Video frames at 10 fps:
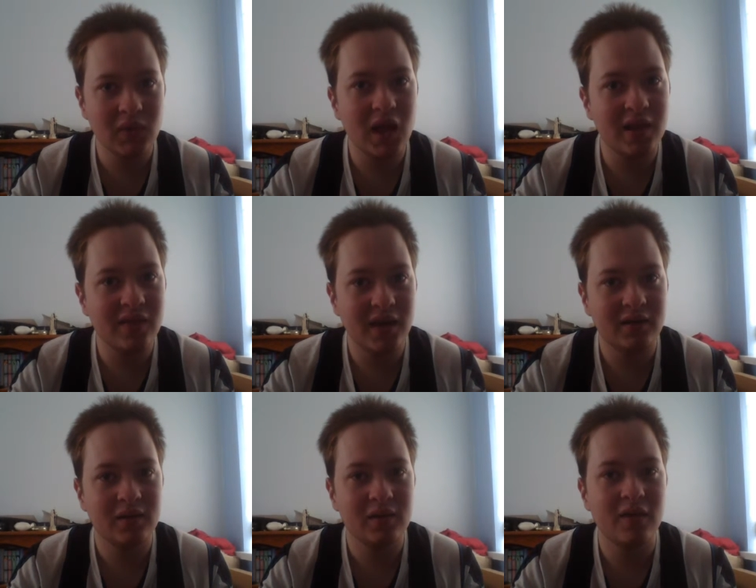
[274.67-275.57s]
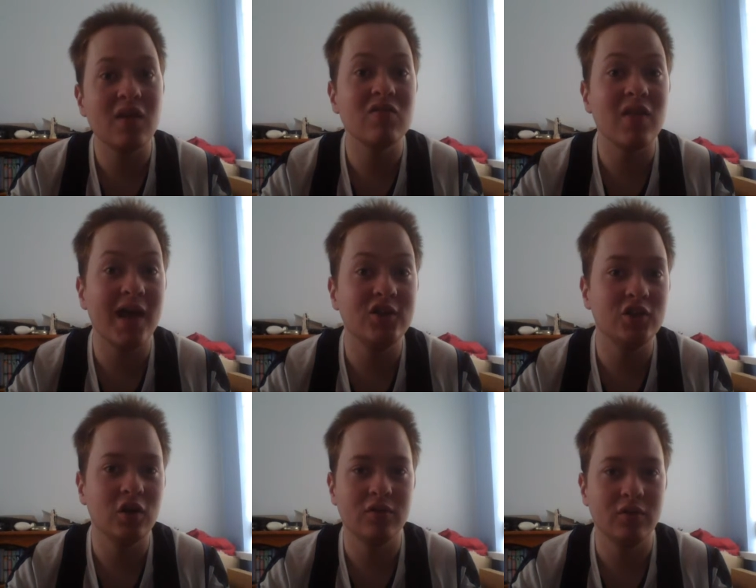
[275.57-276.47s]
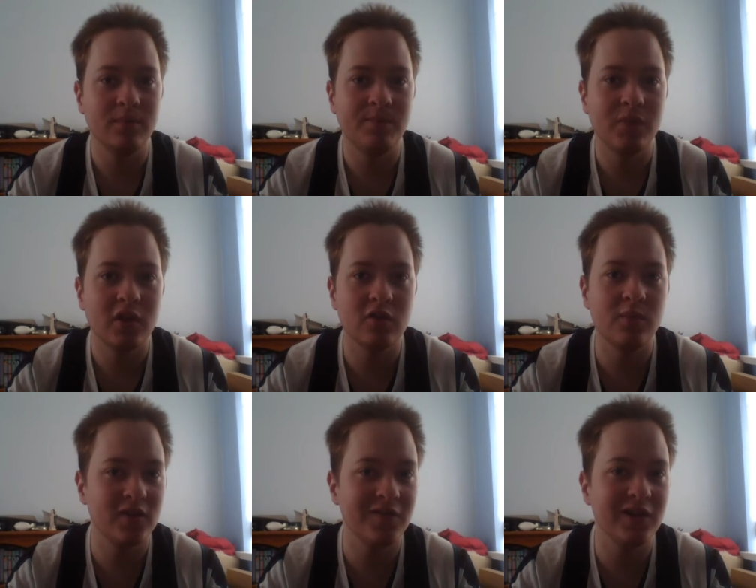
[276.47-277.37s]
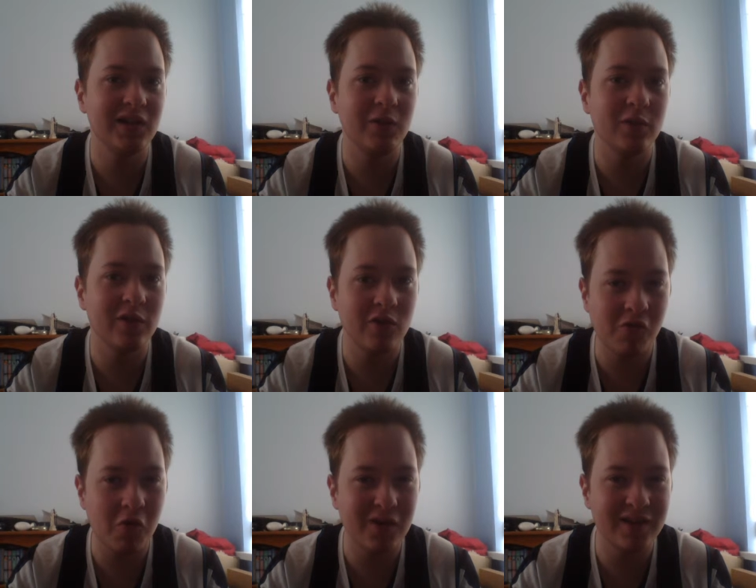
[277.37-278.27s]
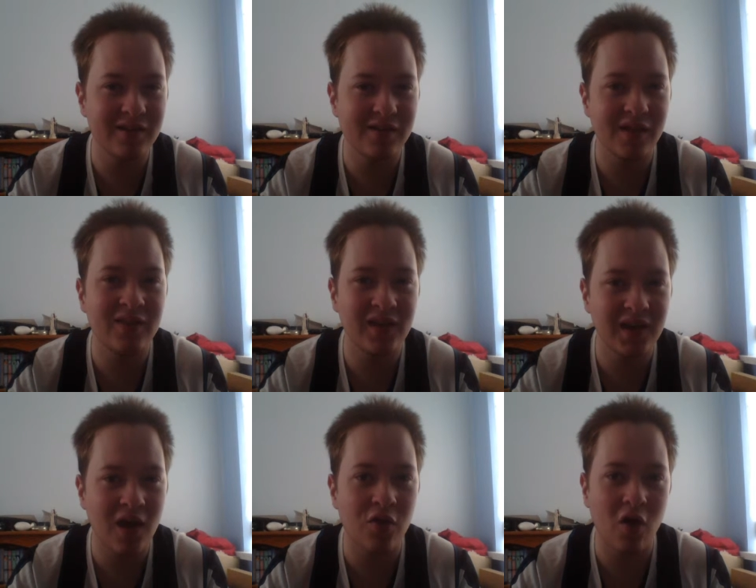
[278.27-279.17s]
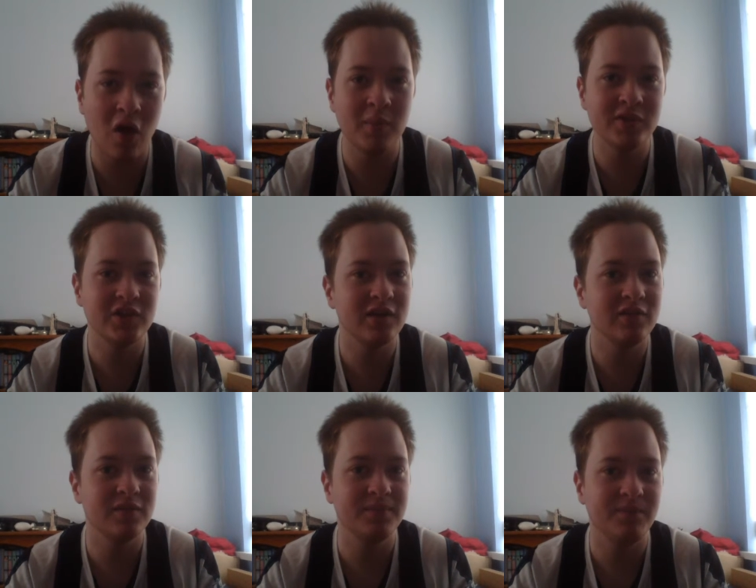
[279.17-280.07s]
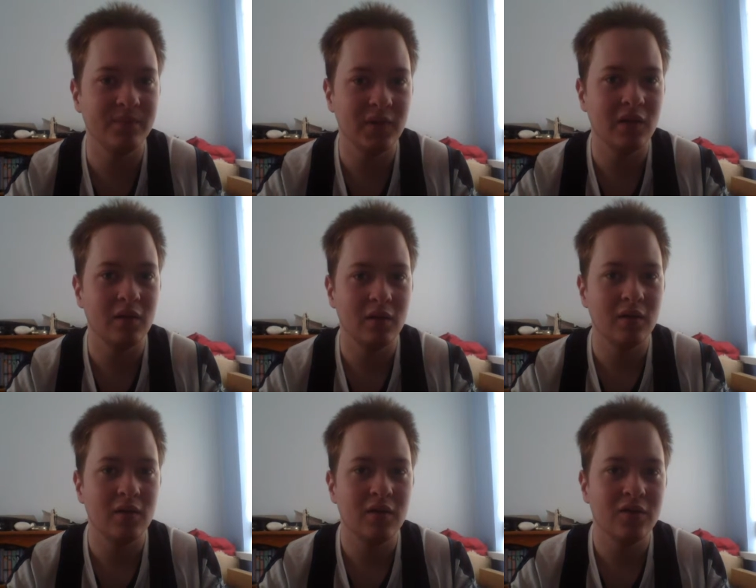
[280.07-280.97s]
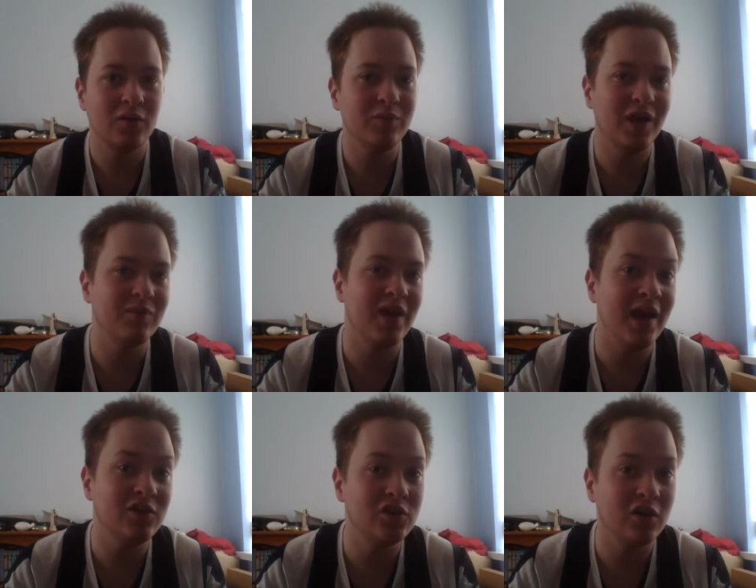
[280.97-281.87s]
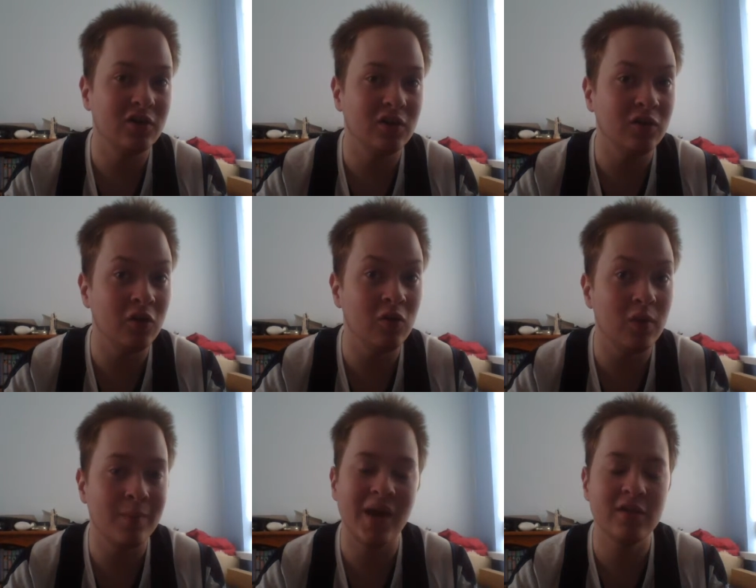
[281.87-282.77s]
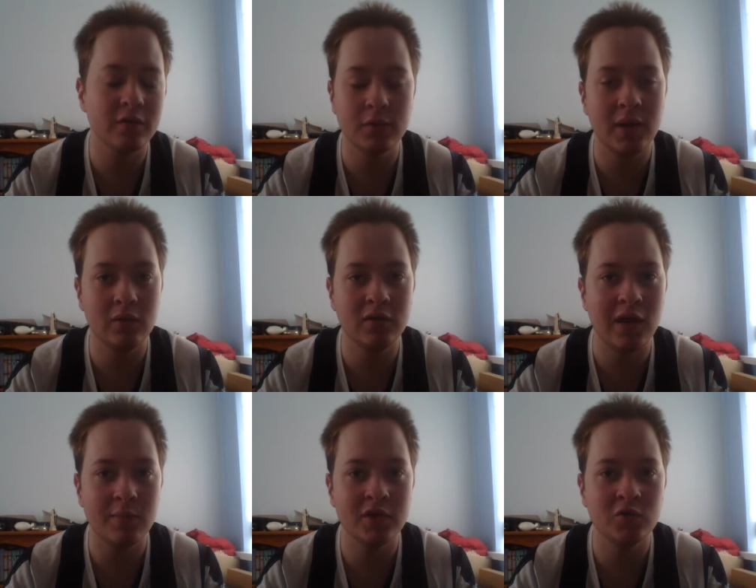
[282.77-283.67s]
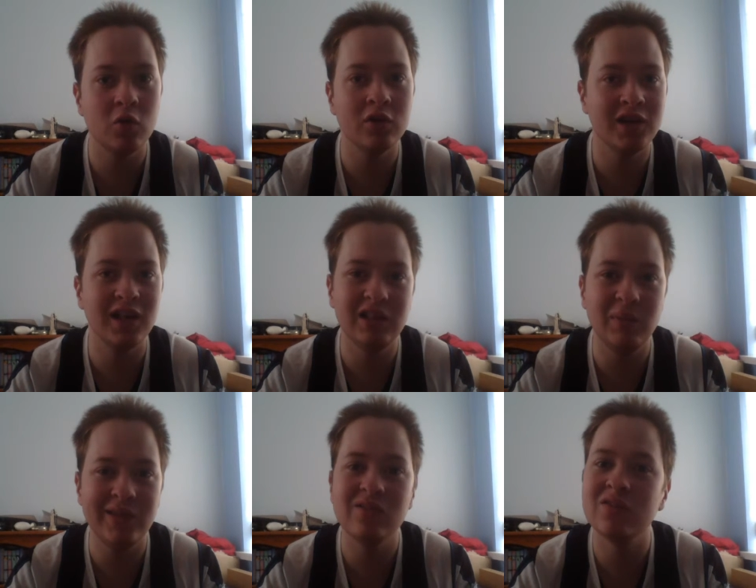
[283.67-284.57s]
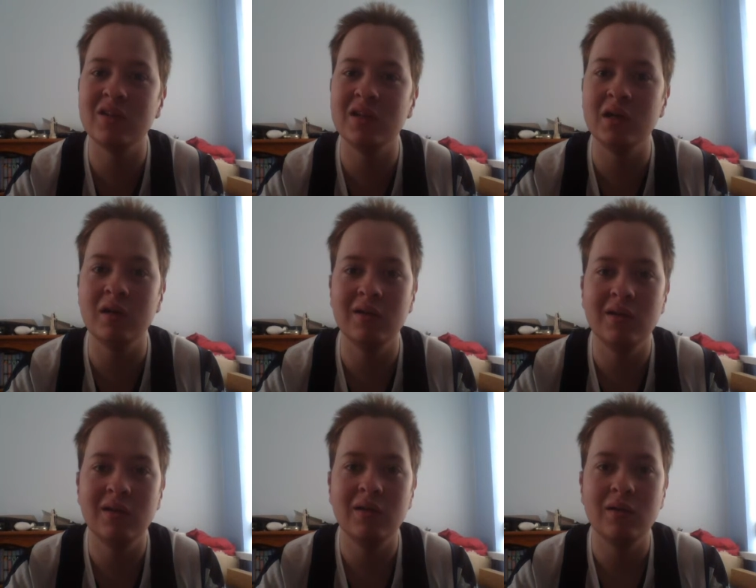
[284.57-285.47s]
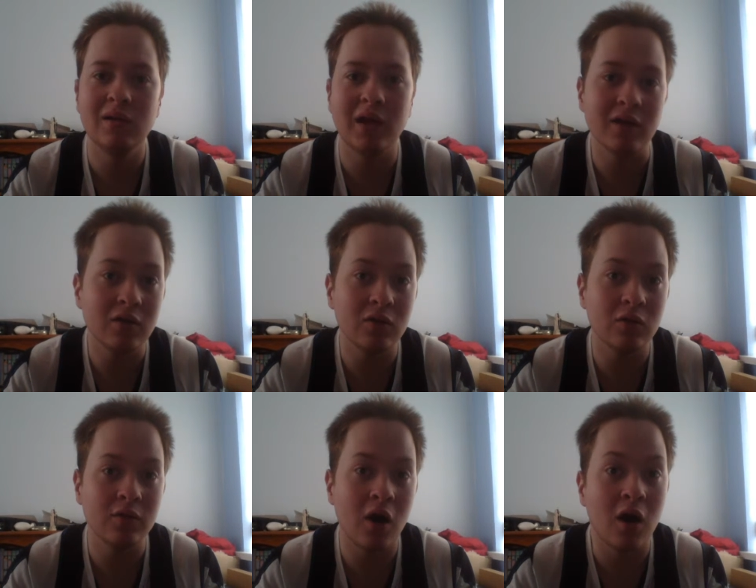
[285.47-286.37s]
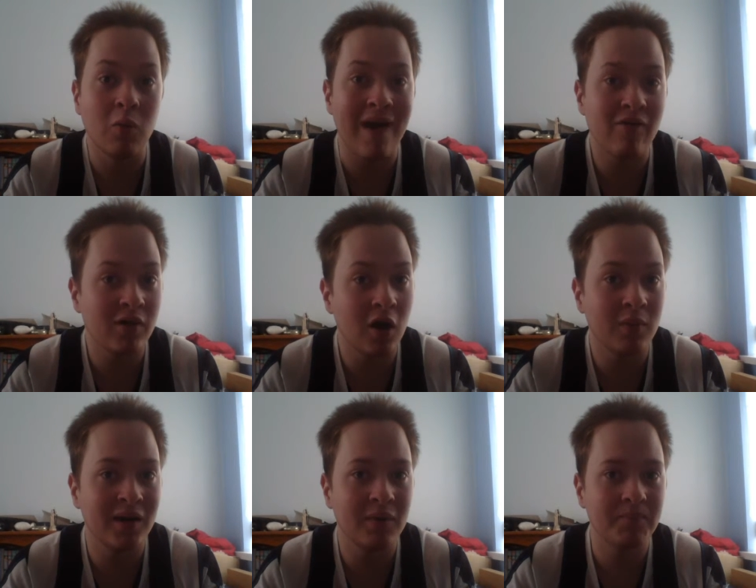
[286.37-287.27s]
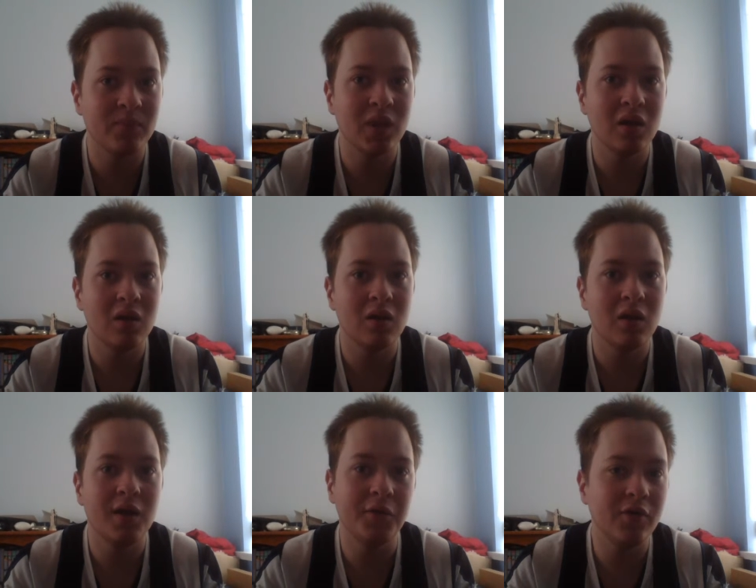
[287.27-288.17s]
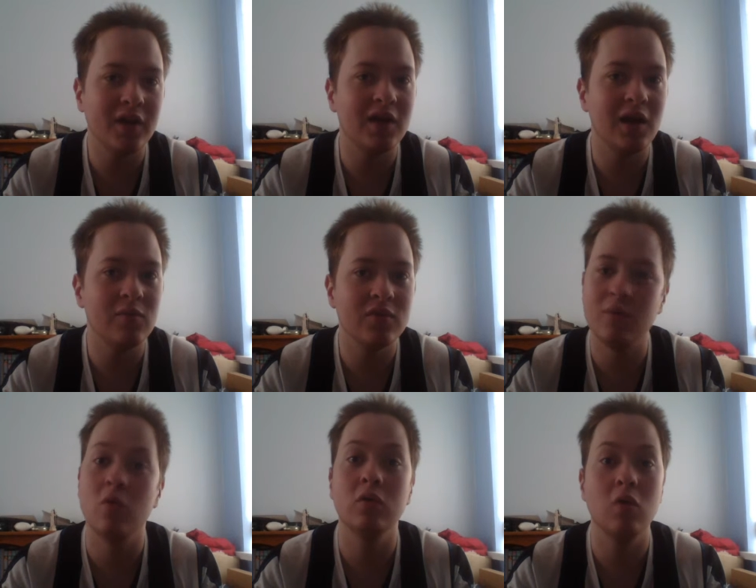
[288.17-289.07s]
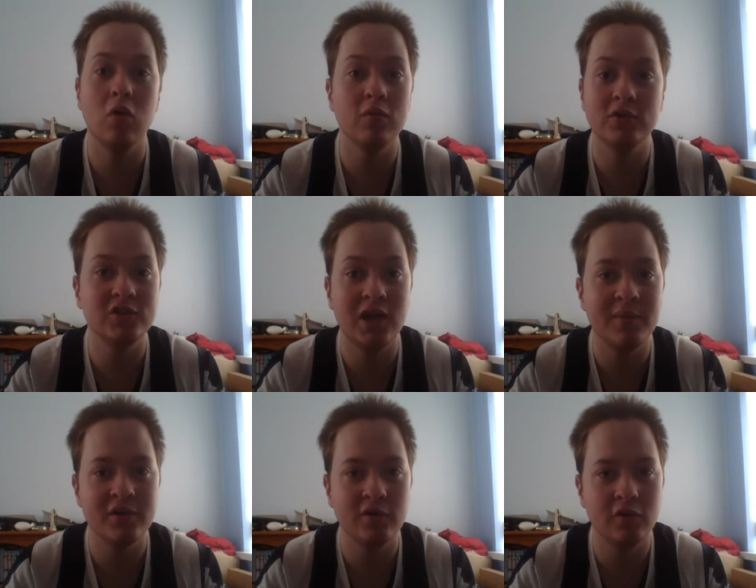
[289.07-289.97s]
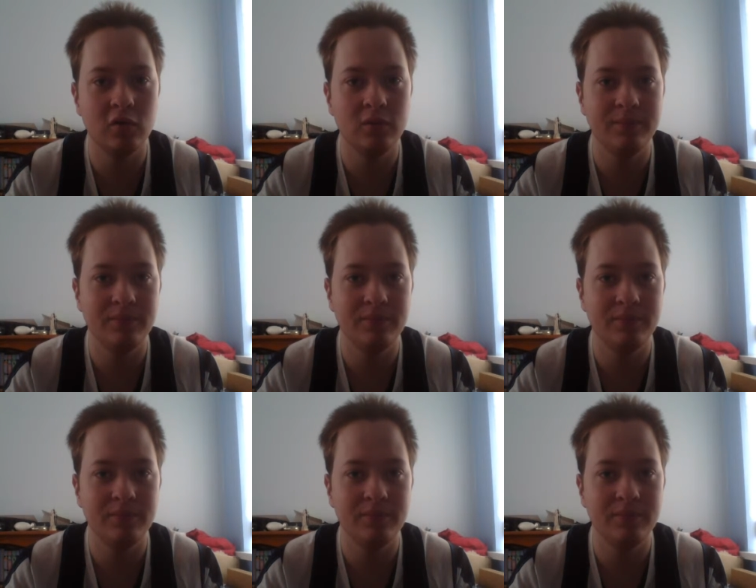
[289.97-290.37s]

And then there's the headshots, specifically with the Krogans and the Geth armatures sometimes a headshot will do a massive amount of damage, won't kill them instantly, like, you know, they are wearing armour, and other times it won't cause much damage at all.